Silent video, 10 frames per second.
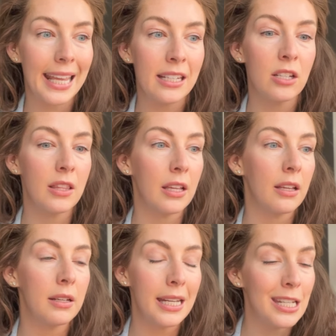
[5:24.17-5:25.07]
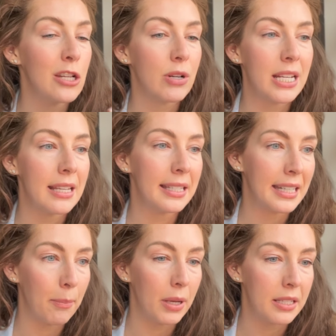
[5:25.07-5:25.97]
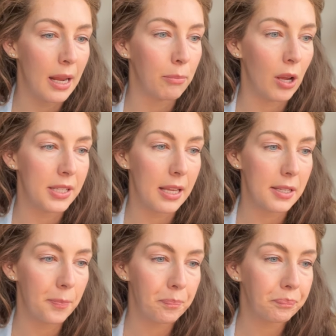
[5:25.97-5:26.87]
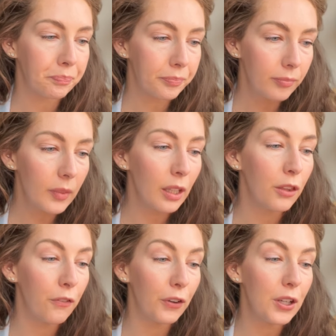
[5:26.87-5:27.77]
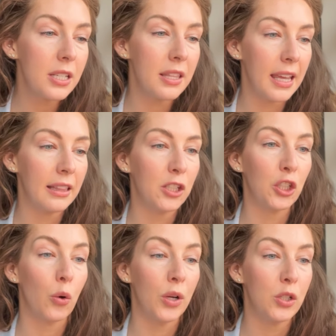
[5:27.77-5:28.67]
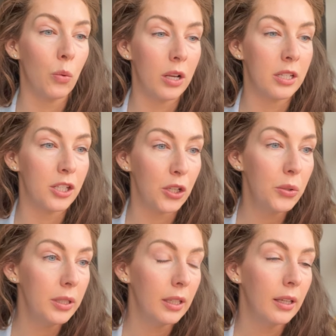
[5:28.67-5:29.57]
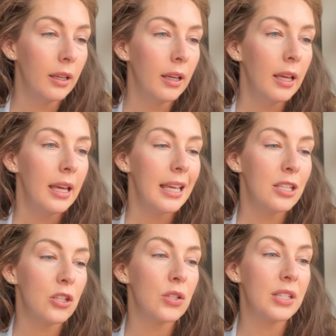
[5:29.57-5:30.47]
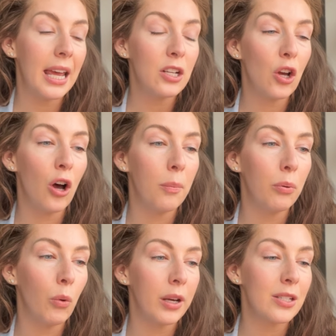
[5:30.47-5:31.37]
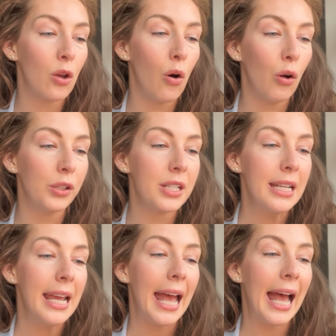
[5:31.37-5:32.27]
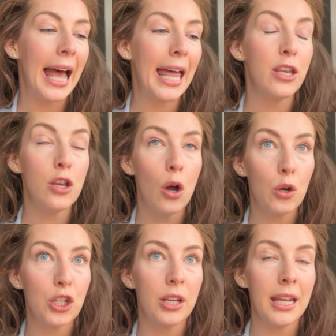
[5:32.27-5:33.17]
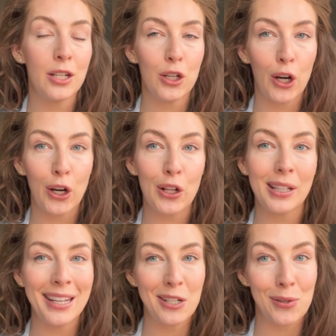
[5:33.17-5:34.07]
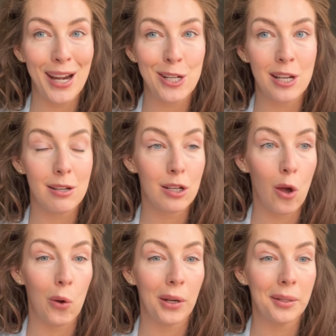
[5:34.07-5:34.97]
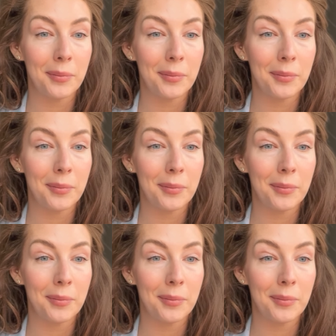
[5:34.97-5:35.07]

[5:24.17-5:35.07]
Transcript: into the nitty-gritty step-by-step process. The first thing that you're going to want to do is to set up what is called a Notion internal integration token.